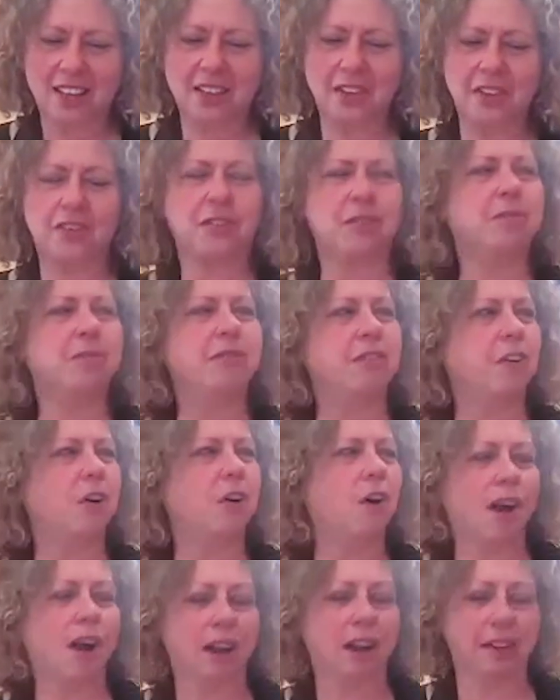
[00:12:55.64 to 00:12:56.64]
There's room
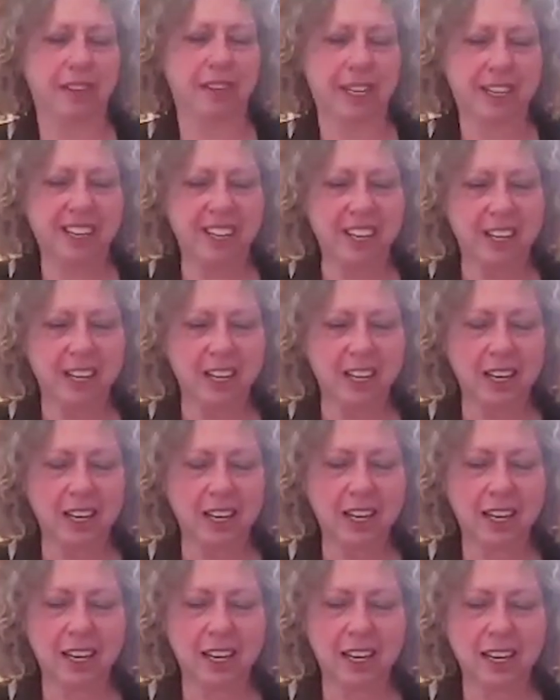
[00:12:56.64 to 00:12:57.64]
for all of it.
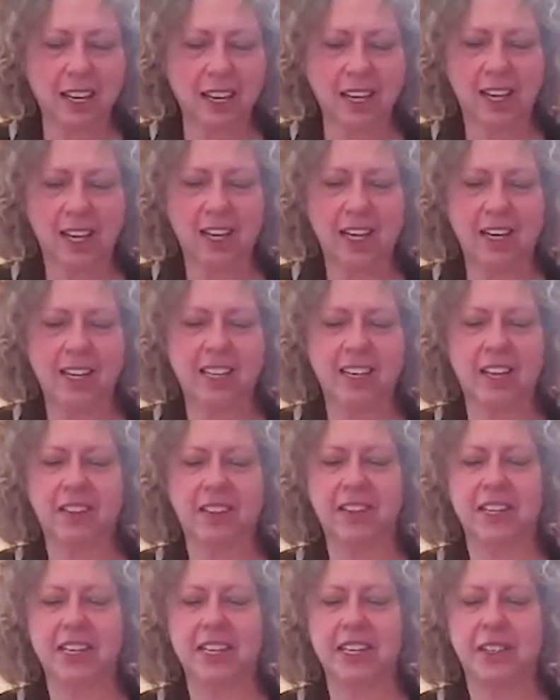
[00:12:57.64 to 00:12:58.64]

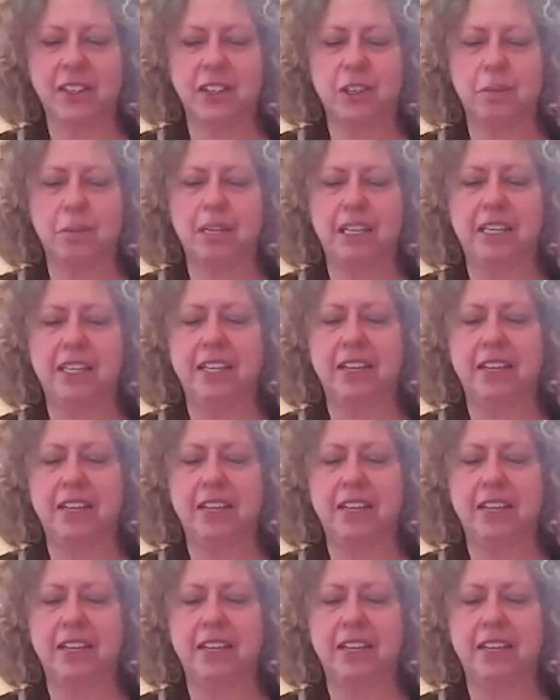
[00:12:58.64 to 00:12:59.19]
Nothing needs to be